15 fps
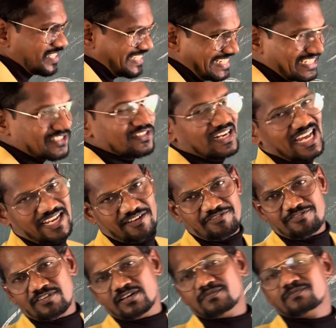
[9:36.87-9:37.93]
in its life
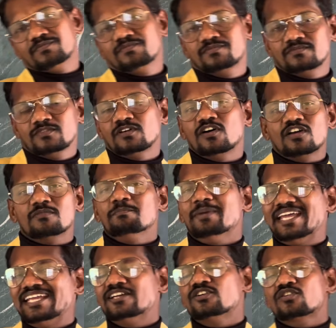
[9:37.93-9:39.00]
or
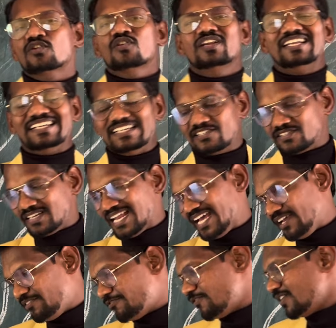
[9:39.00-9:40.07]
main role in its
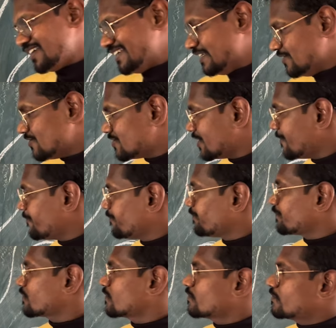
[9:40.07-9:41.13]
life is
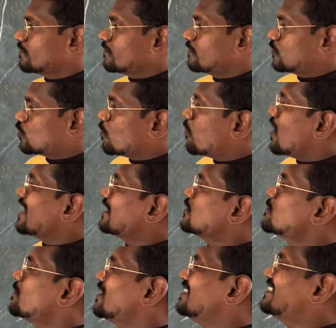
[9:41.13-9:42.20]
to
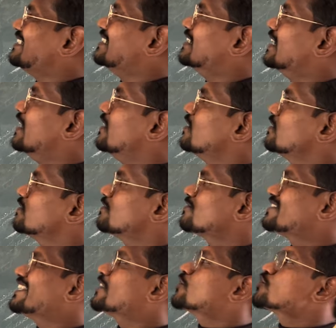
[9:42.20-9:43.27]
participate in
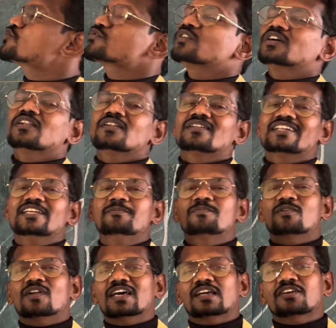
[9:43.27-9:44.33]
sexual
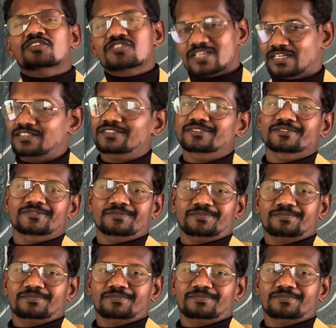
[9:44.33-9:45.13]
reproduction.